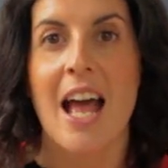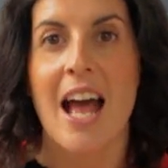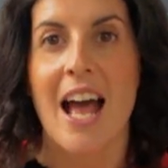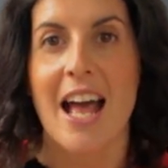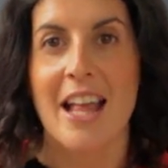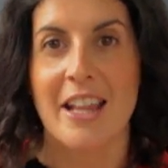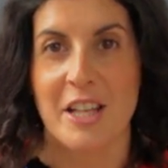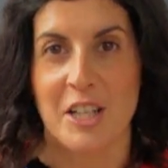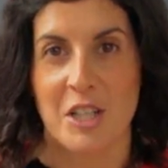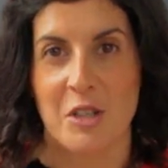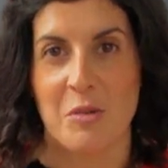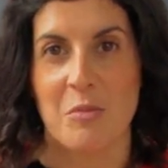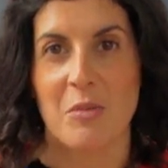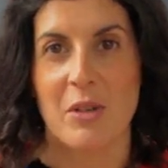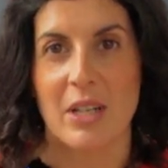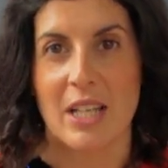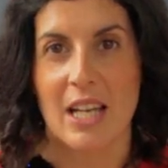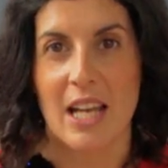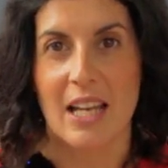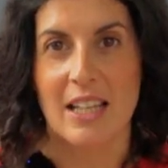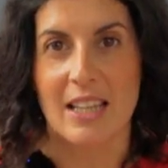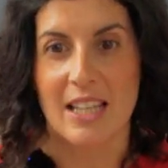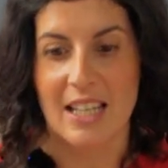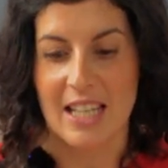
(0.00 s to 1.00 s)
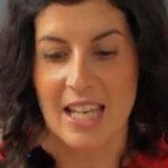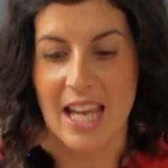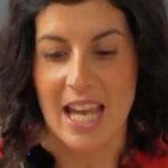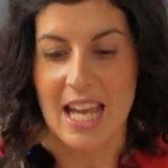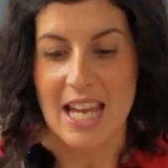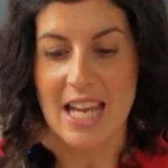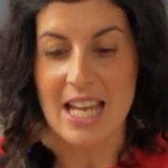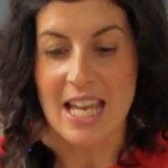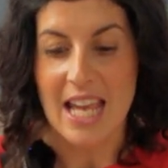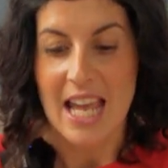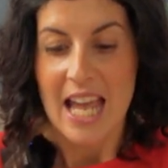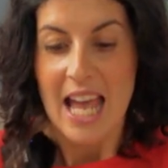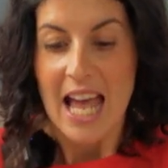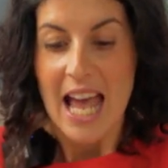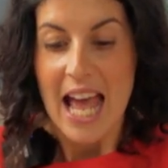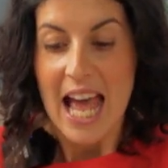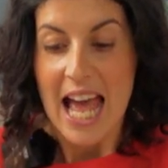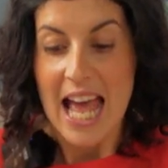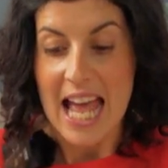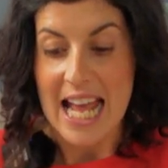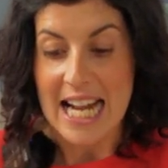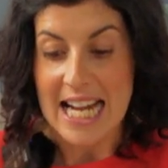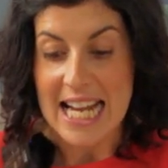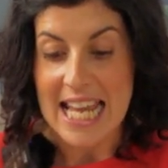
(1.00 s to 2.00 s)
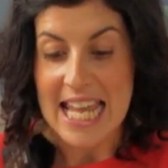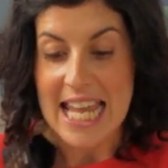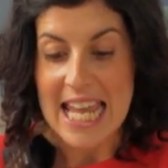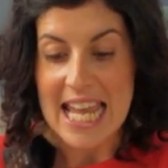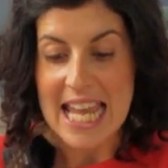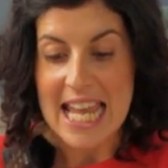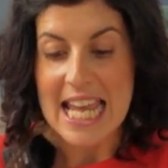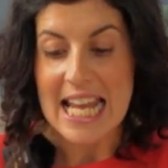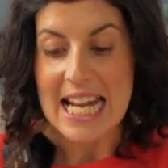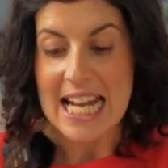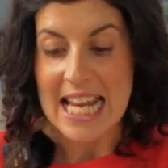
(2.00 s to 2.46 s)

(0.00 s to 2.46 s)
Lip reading: and then you bring out the cake. And it